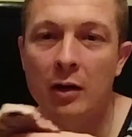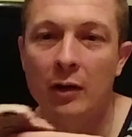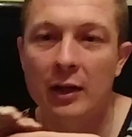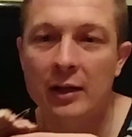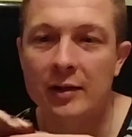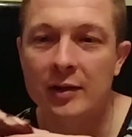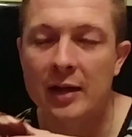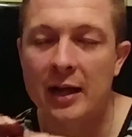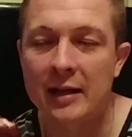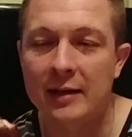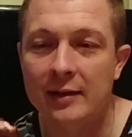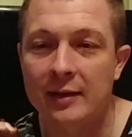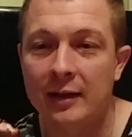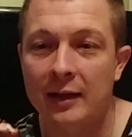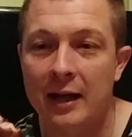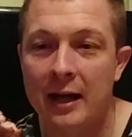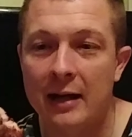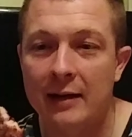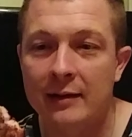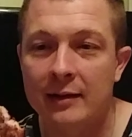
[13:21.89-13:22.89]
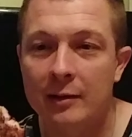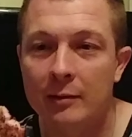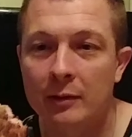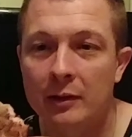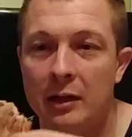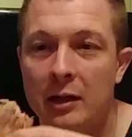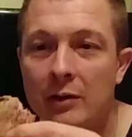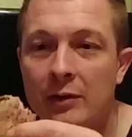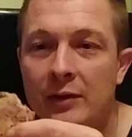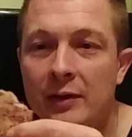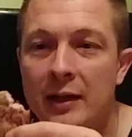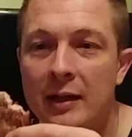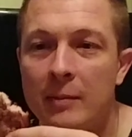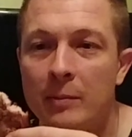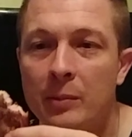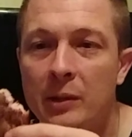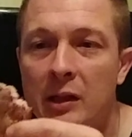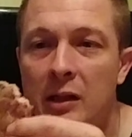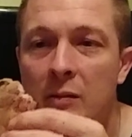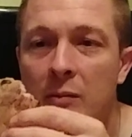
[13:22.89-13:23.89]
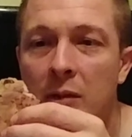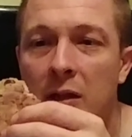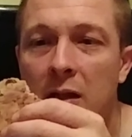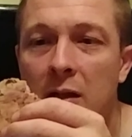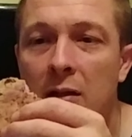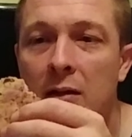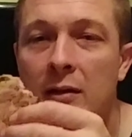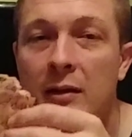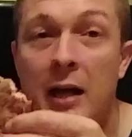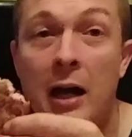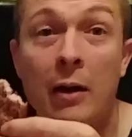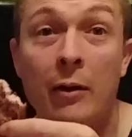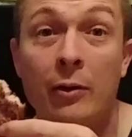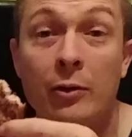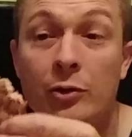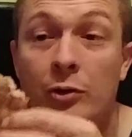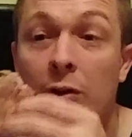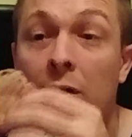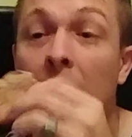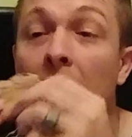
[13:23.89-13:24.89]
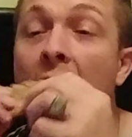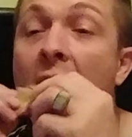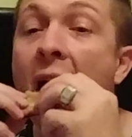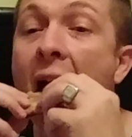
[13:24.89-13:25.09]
Let's taste it, guys. Here we go. Stampede Meat, Dollar Tree.